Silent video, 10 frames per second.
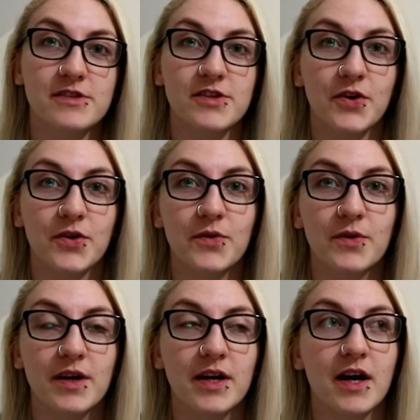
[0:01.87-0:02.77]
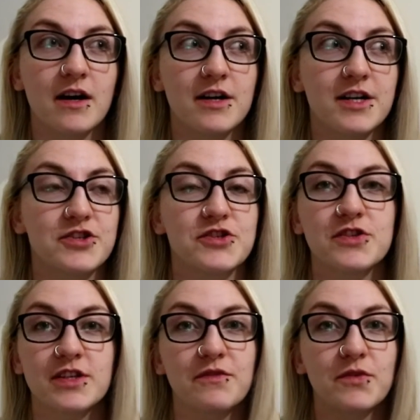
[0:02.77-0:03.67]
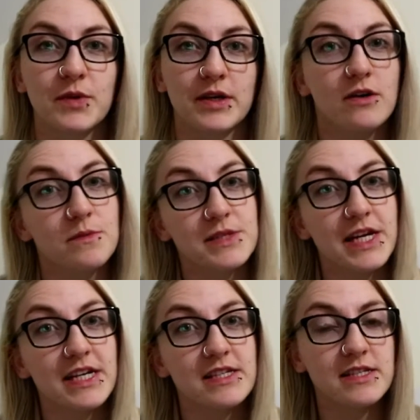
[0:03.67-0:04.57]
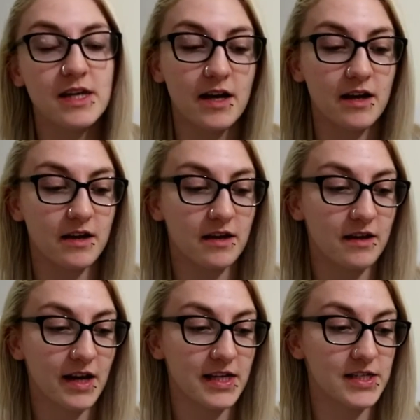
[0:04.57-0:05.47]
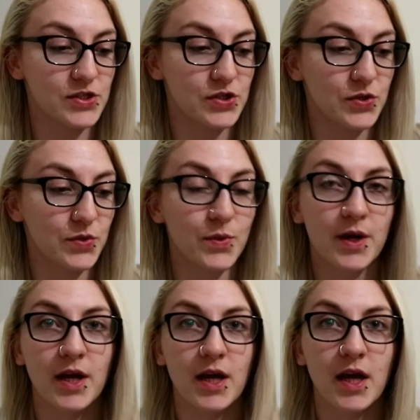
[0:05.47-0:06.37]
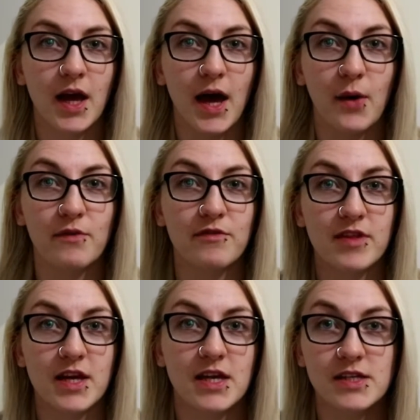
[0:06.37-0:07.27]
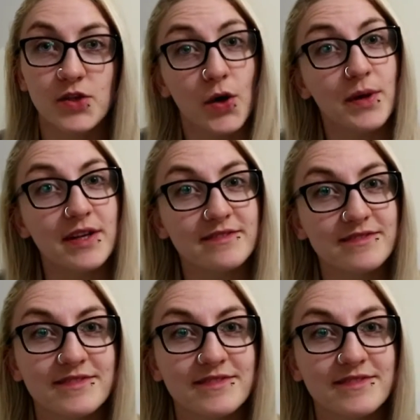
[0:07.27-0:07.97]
So I just thought I'd give you a quick update as to how everything is going.